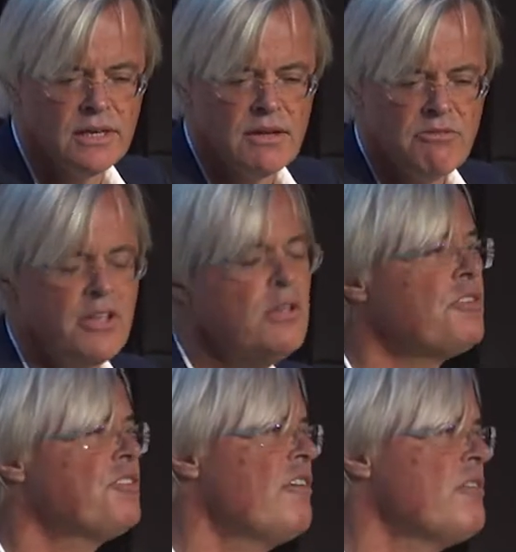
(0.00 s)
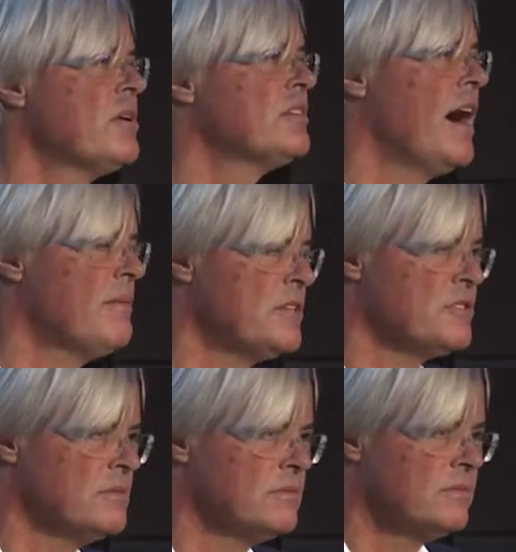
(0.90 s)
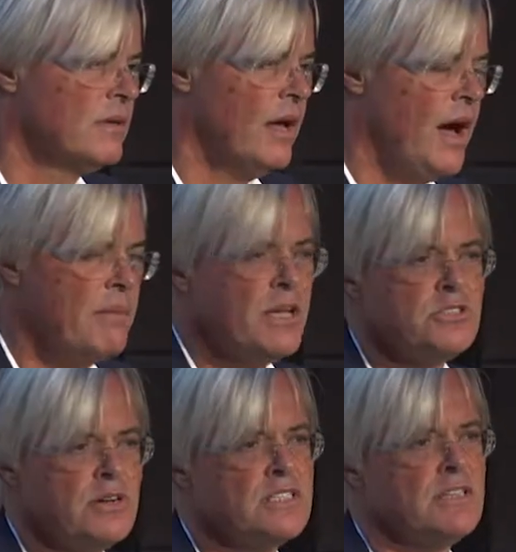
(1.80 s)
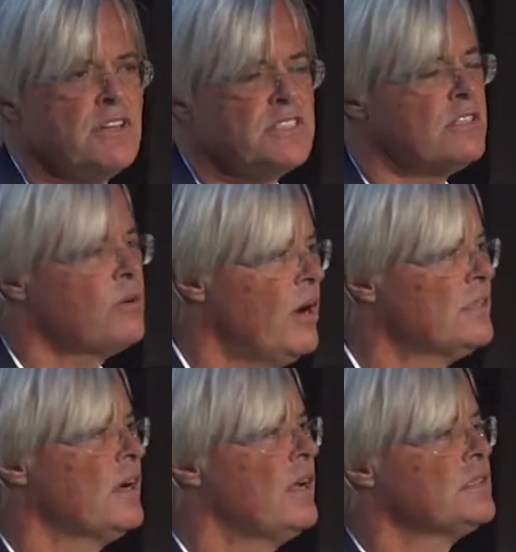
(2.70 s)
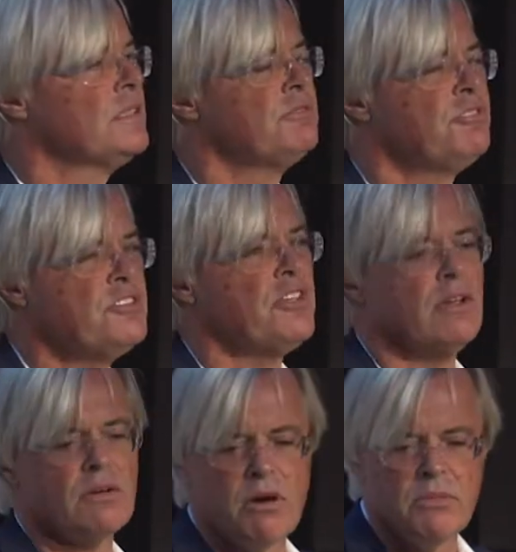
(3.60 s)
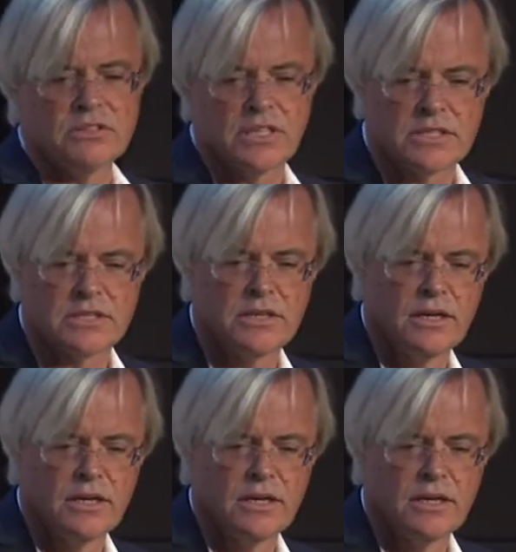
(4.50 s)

Think yourself about Amazon. Amazon has invested quite a lot in physical robotics.